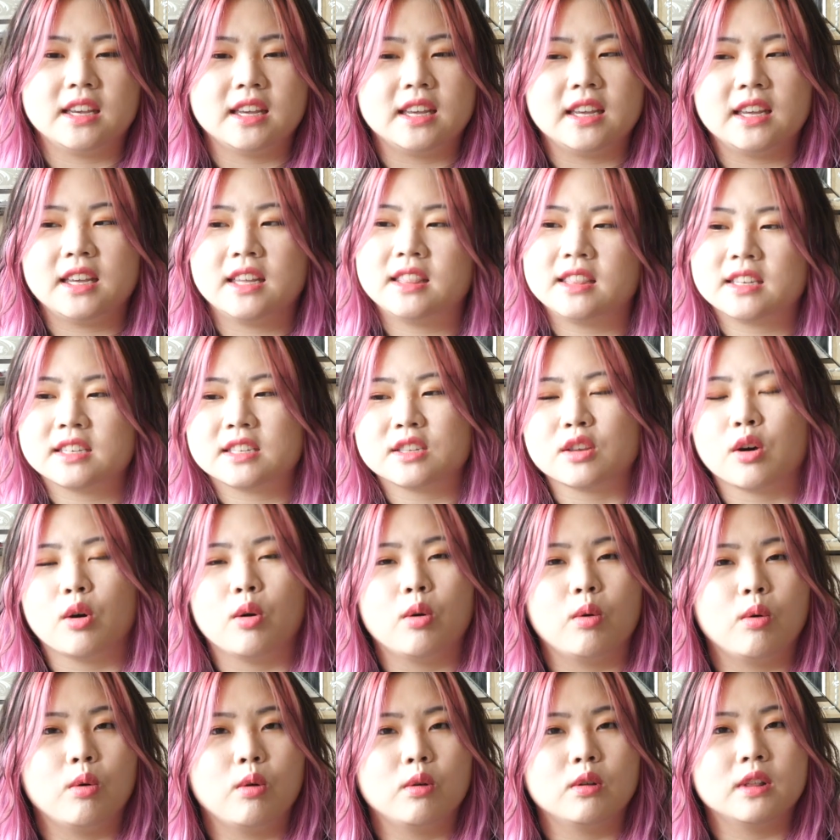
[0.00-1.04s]
in this
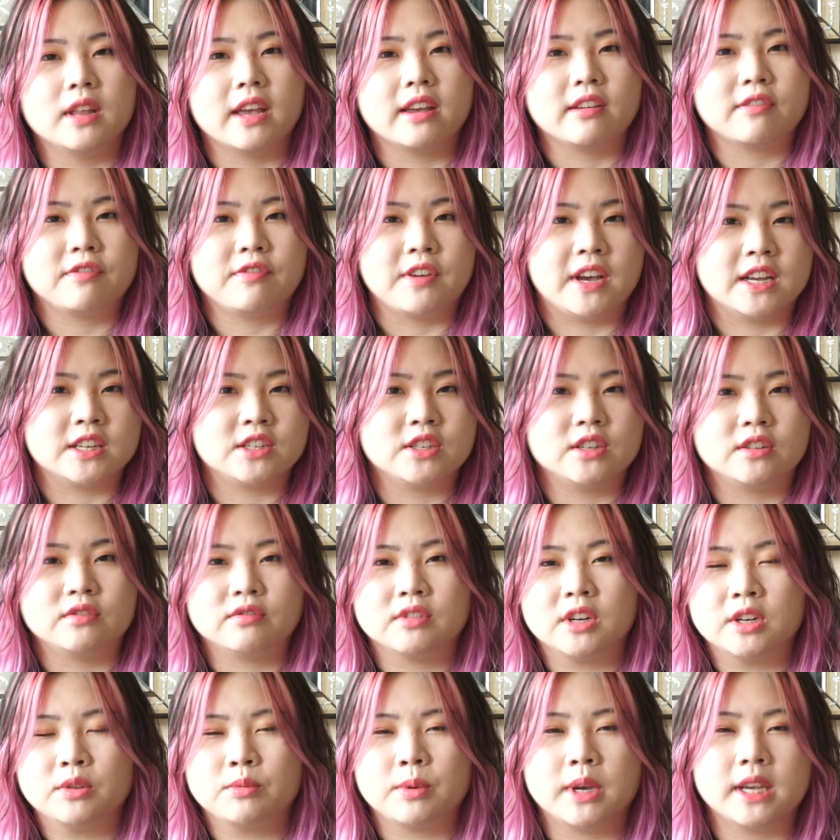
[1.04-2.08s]
whole fashion
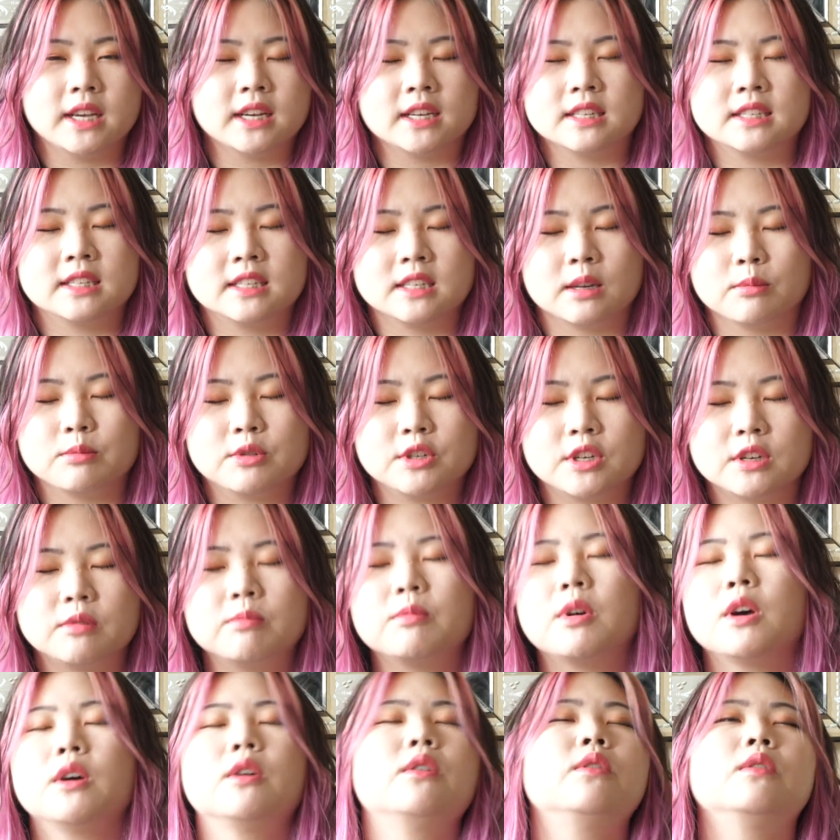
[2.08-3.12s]
runway consumption
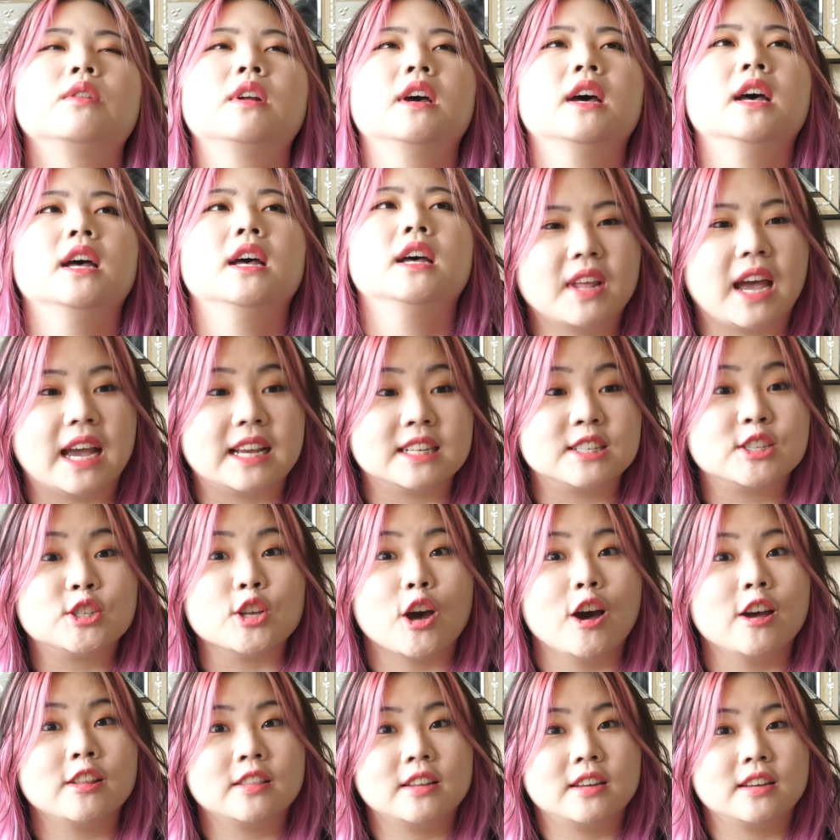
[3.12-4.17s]
mode. I
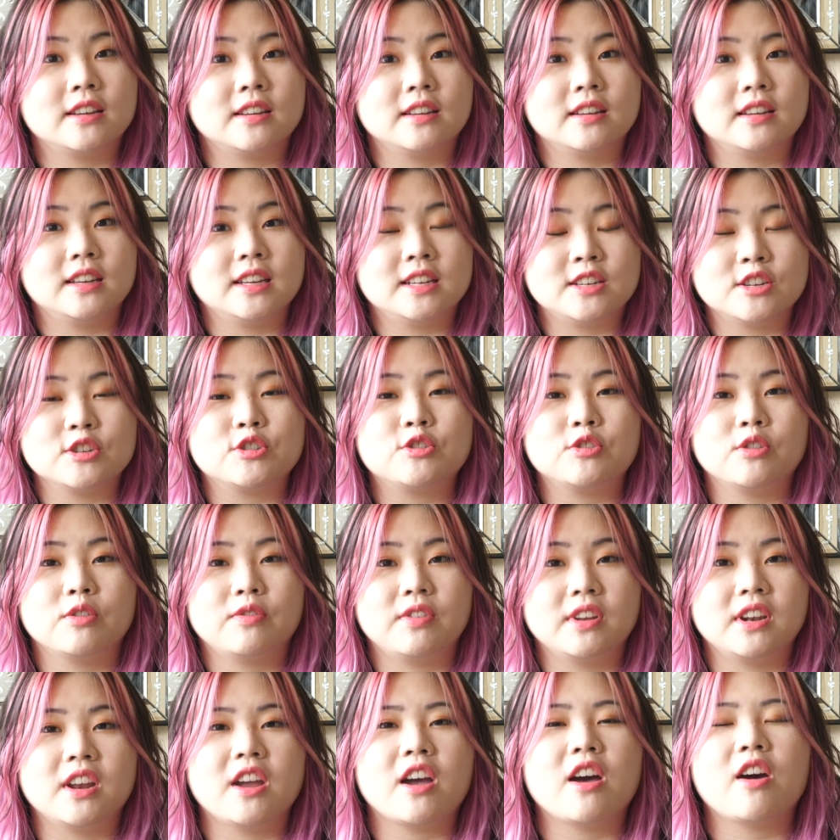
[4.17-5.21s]
saw the initial
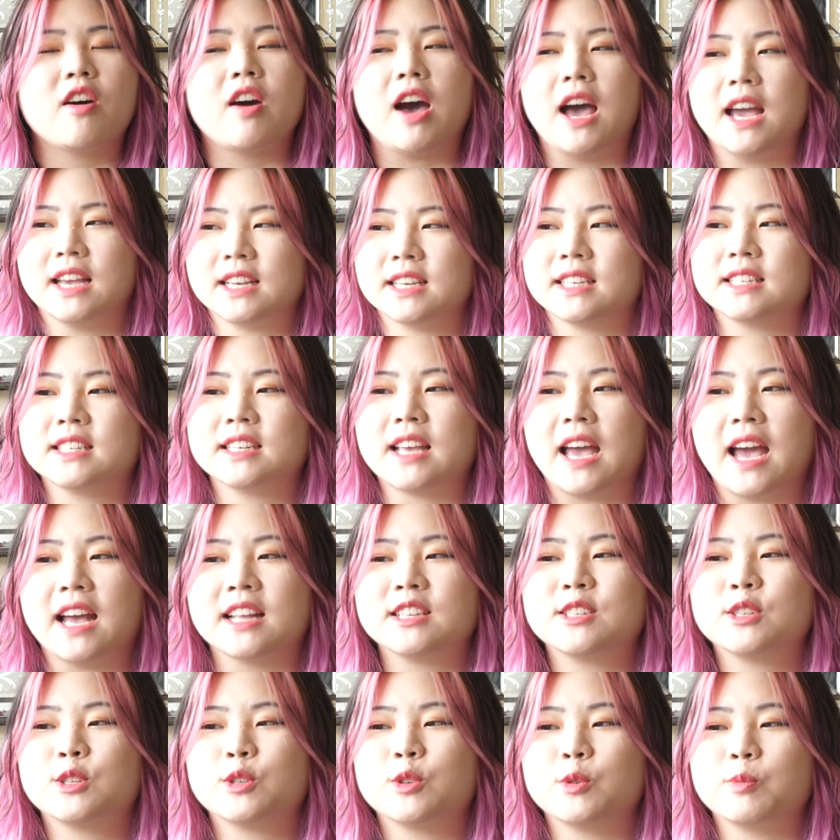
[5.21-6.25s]
video. I
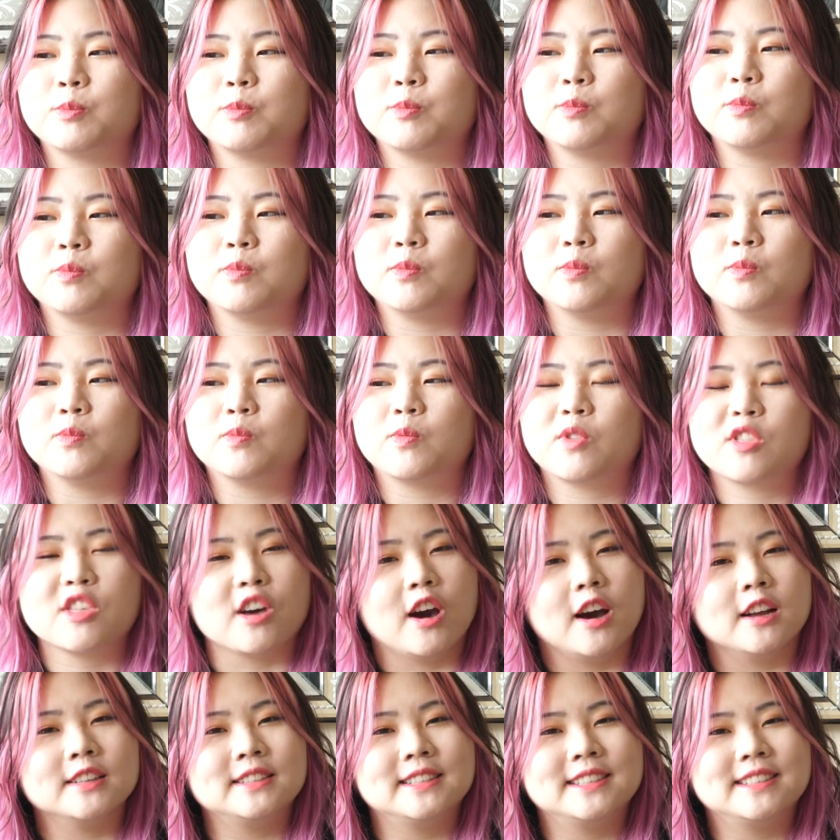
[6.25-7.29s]
had some
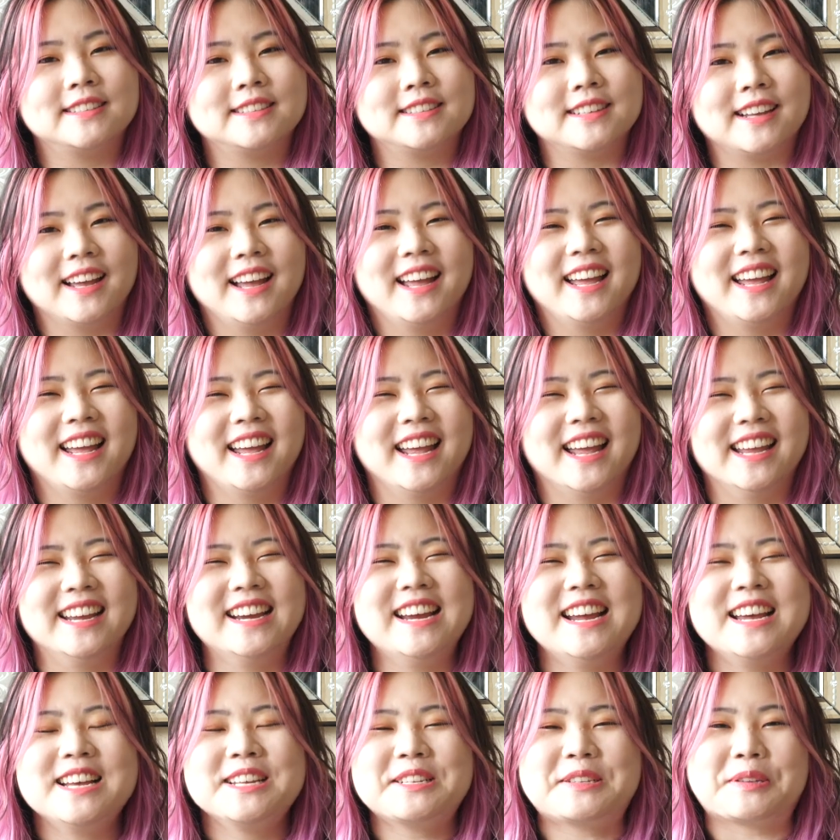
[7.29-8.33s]
thoughts.
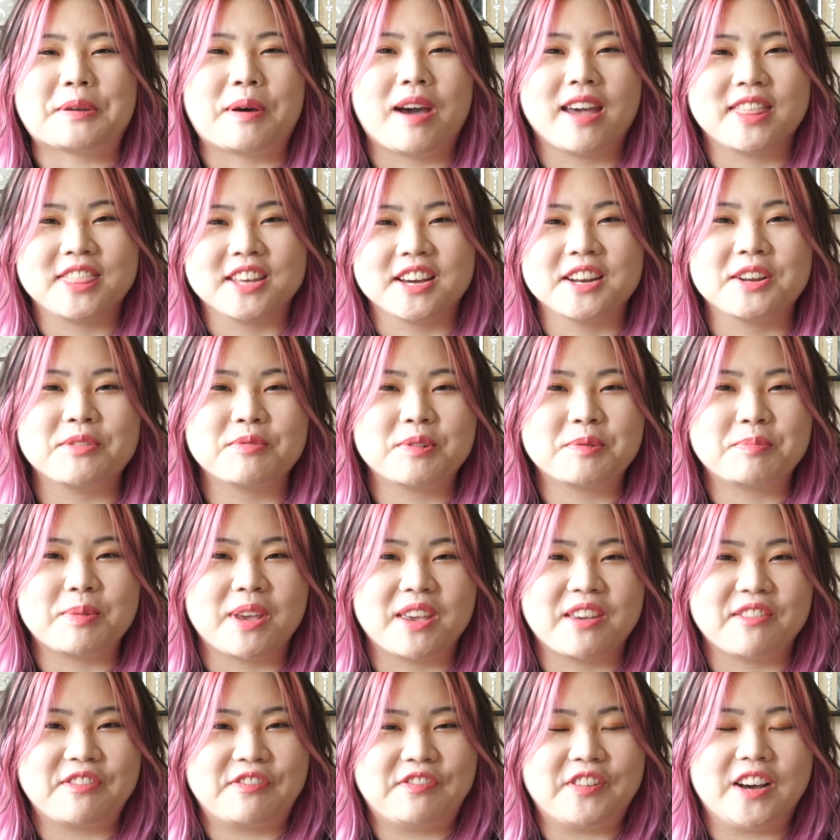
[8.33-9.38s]
So I thought it would
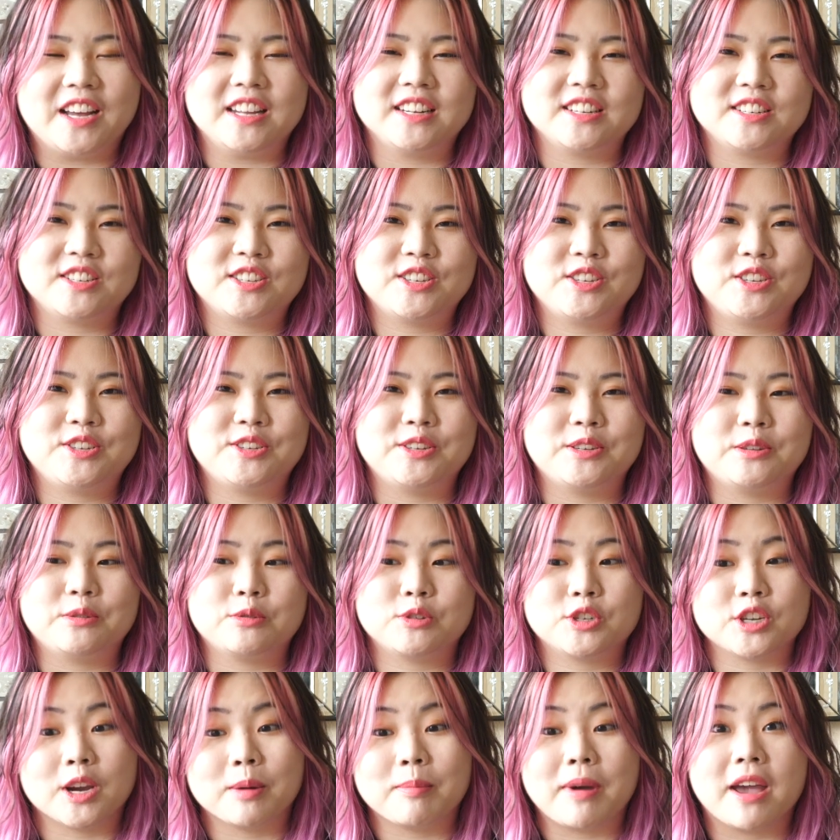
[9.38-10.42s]
be fun to
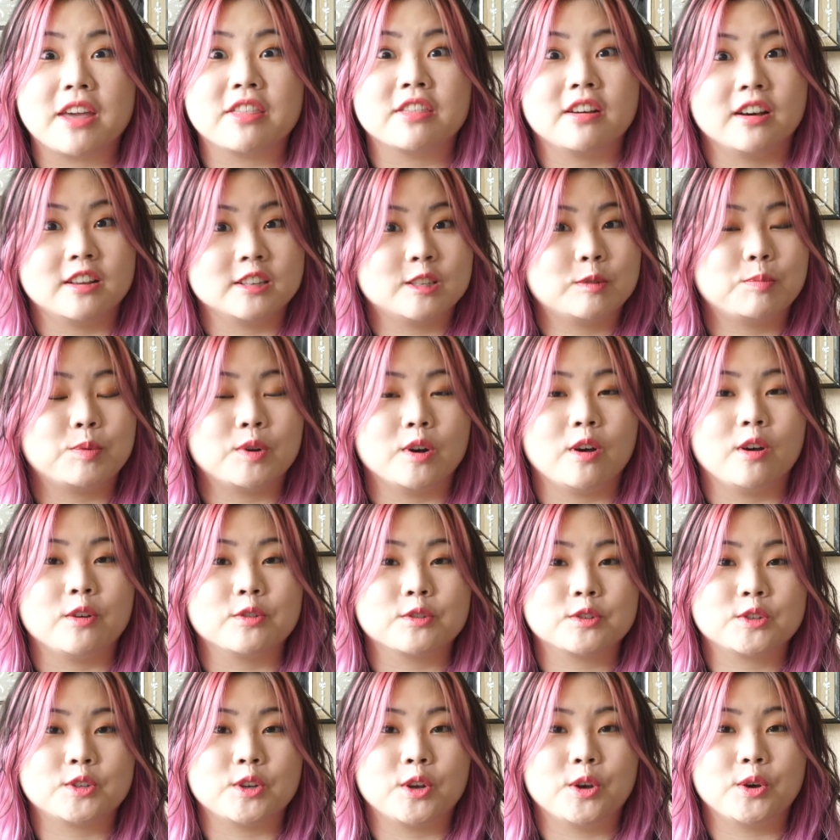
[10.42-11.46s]
share my thoughts, but
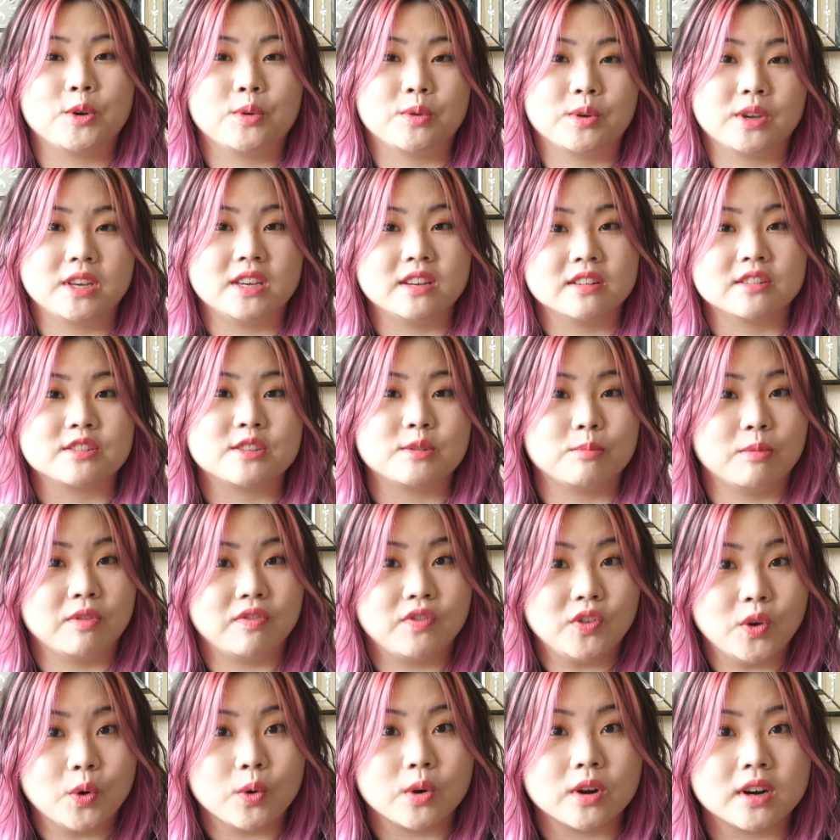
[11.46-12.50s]
also hear some
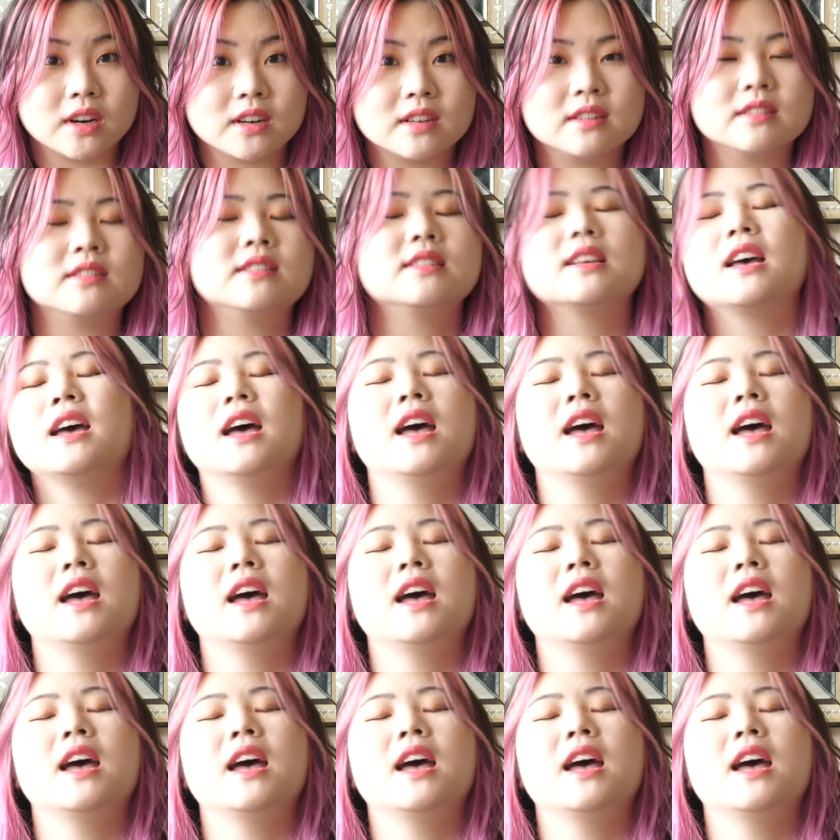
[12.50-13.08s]
of yours